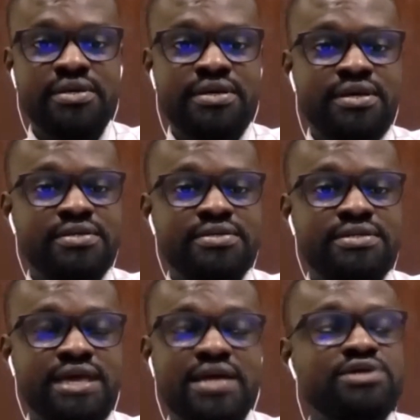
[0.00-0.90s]
And
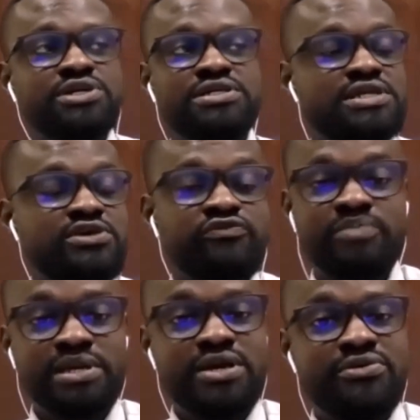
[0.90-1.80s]
I can actually say you've
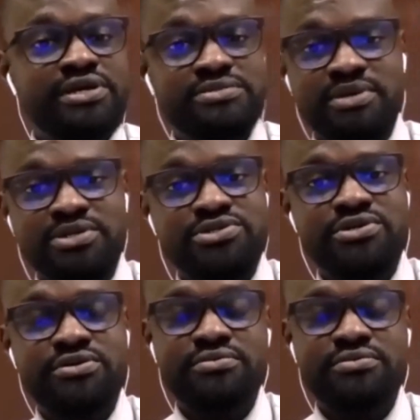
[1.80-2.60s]
been a great mentor.